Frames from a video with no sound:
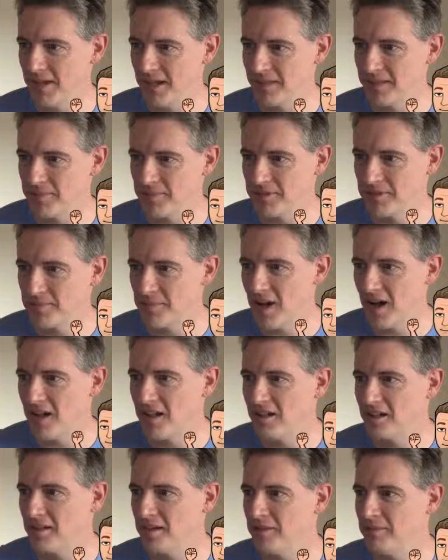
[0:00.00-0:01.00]
make them
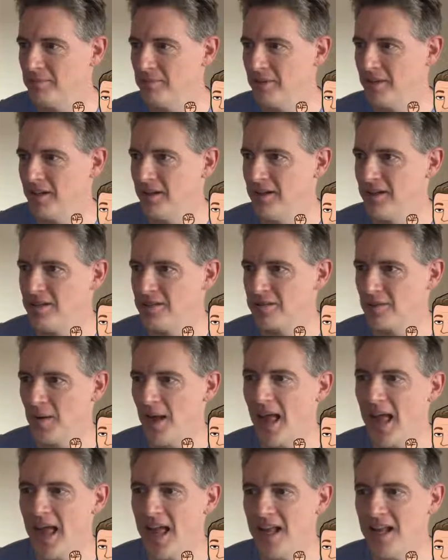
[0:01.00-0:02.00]
smaller. So
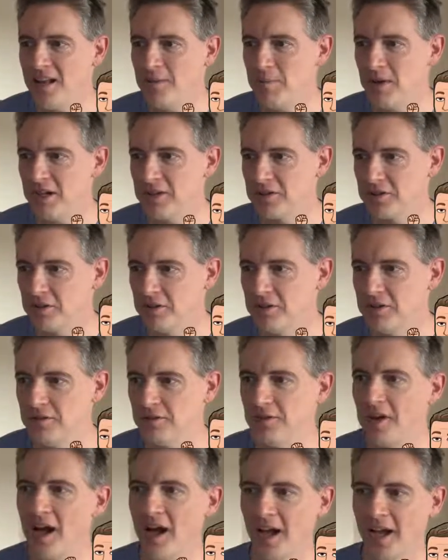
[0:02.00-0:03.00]
any picture you
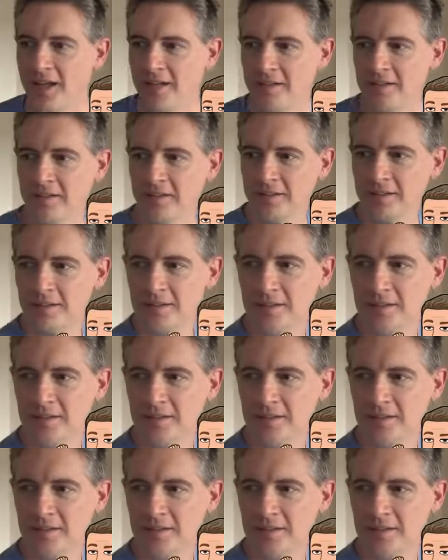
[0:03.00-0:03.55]
find,